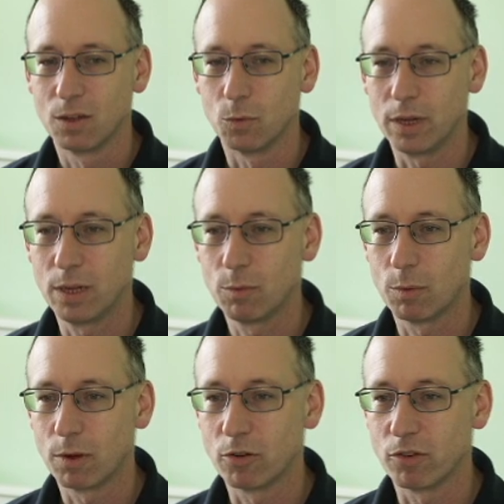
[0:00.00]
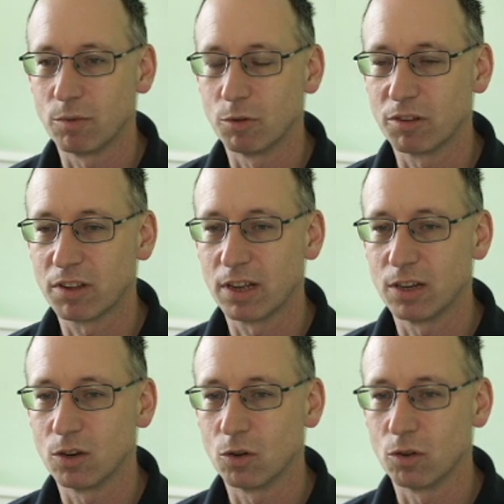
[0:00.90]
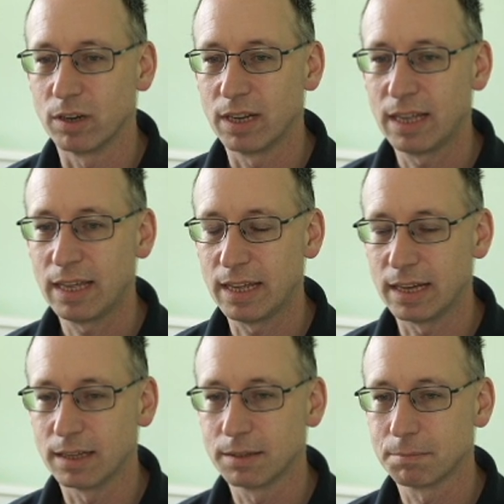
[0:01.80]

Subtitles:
We were wondering what's going on here.